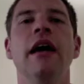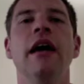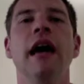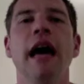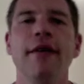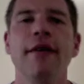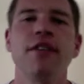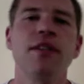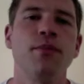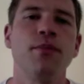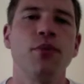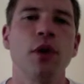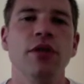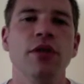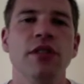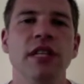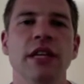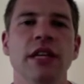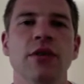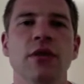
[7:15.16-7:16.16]
have some
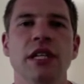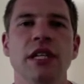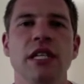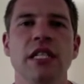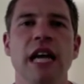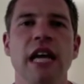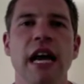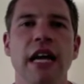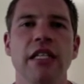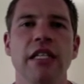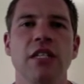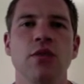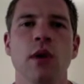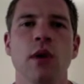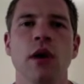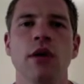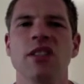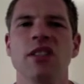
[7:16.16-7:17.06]
protein with your snacks as well,